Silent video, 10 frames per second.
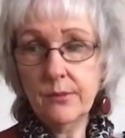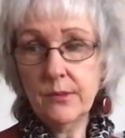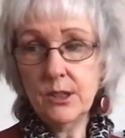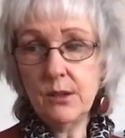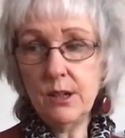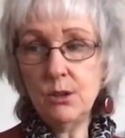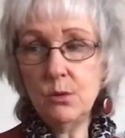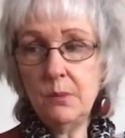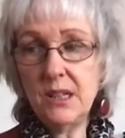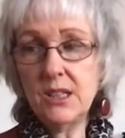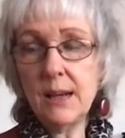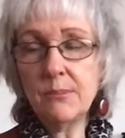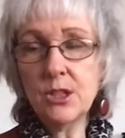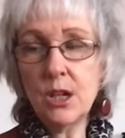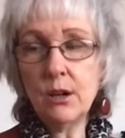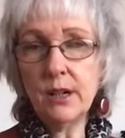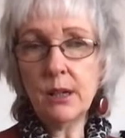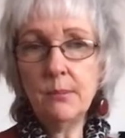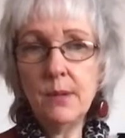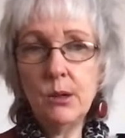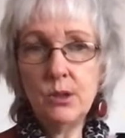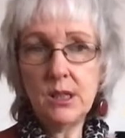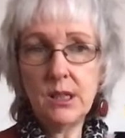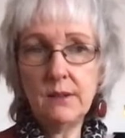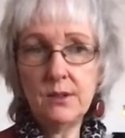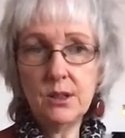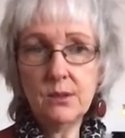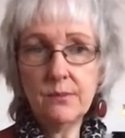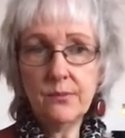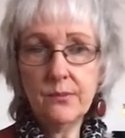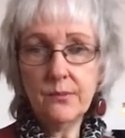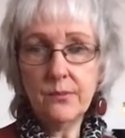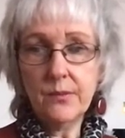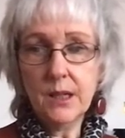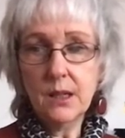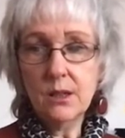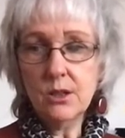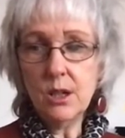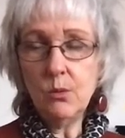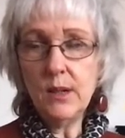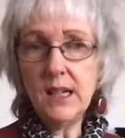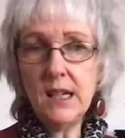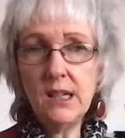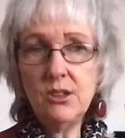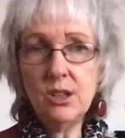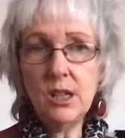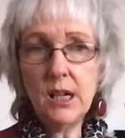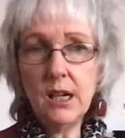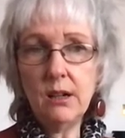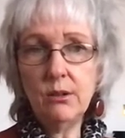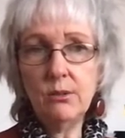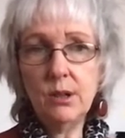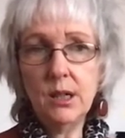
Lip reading: So those would be samsaric motives. So we need to know